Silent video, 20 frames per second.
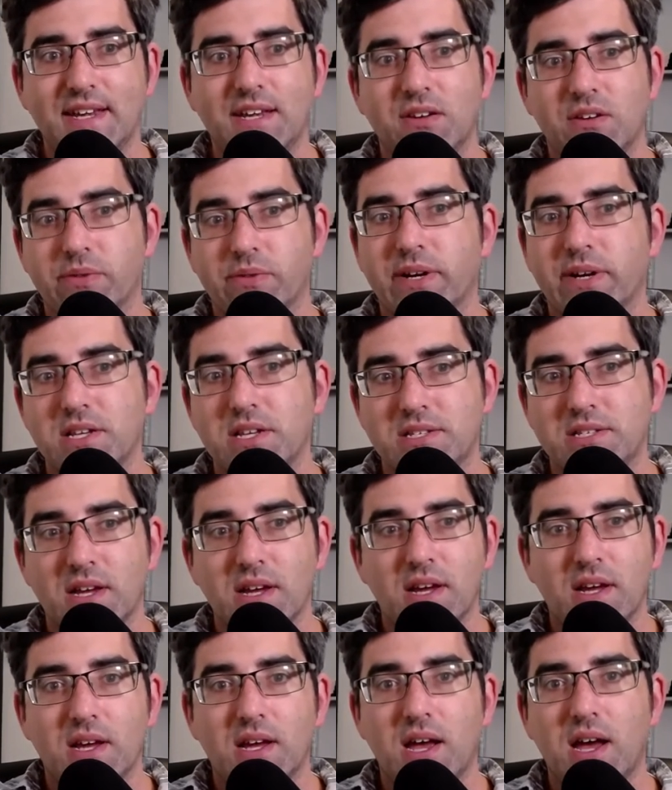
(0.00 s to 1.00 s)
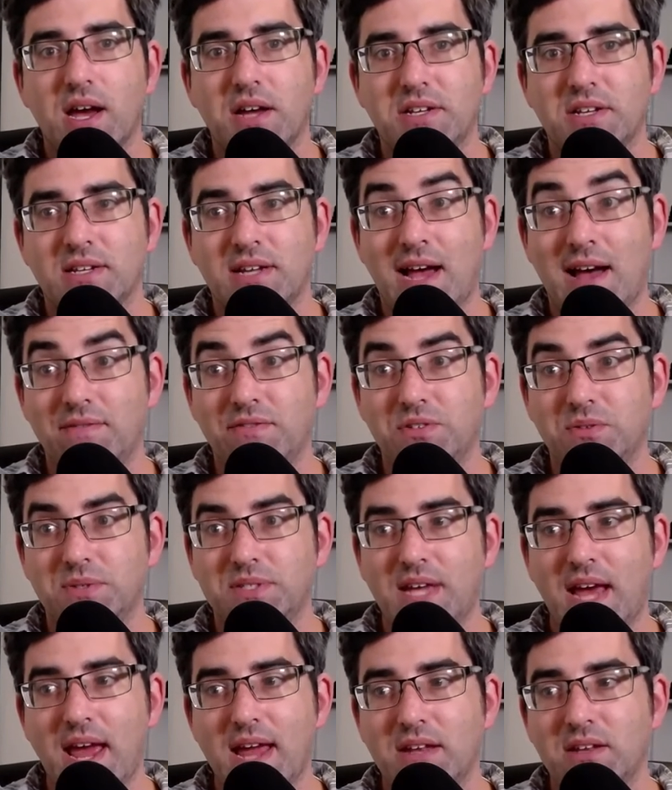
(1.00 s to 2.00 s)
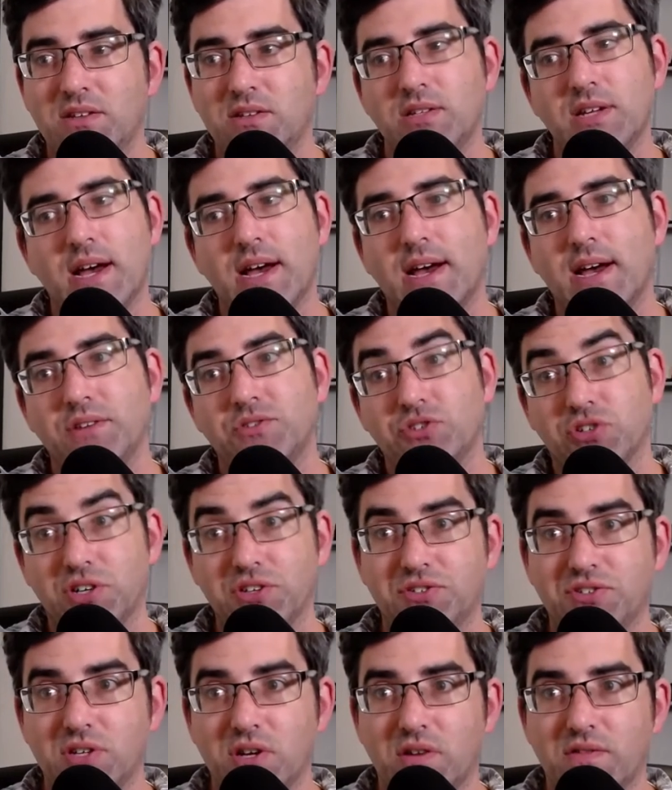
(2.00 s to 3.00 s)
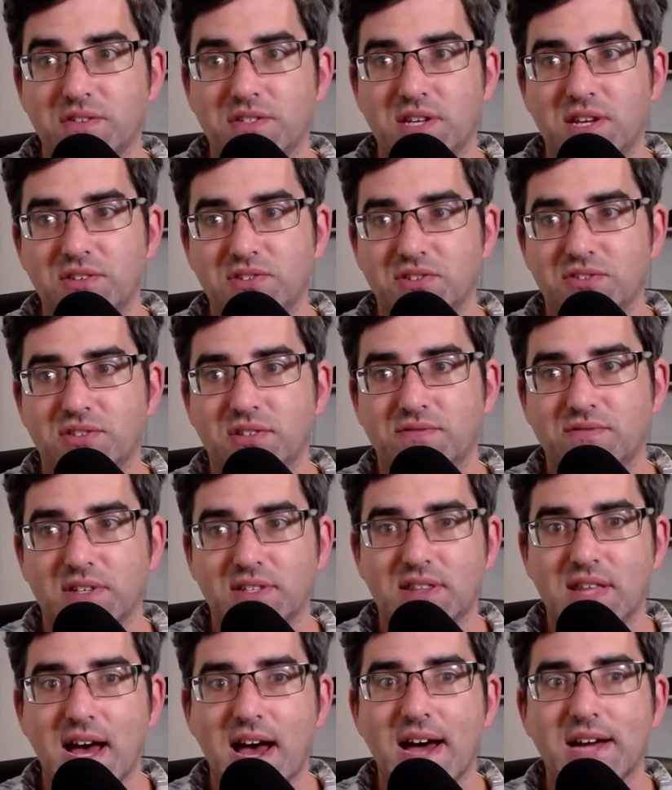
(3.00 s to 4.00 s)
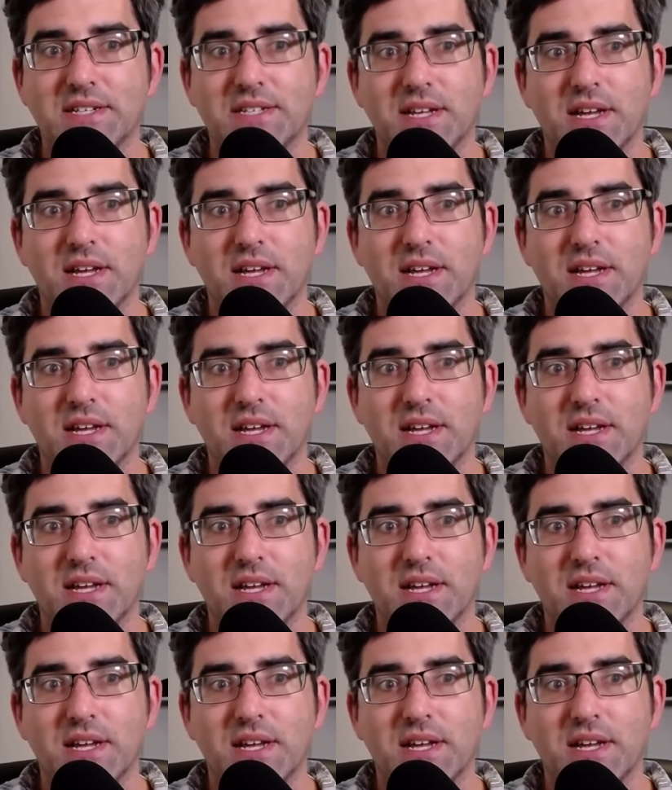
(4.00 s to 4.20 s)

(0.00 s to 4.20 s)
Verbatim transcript: In other words, I didn't have to attend uh, church services or stuff like that.